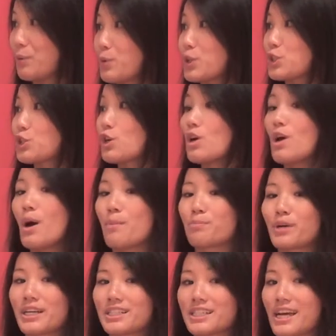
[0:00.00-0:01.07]
which
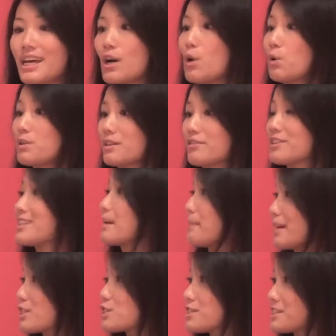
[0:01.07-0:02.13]
brings a whole different
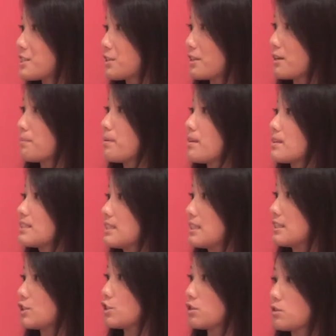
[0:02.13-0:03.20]
dimensions to their ability
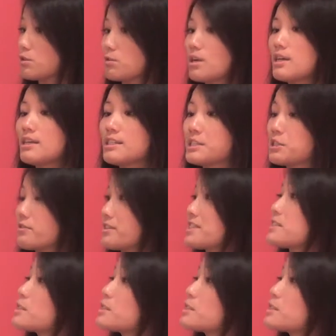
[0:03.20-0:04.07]
to service and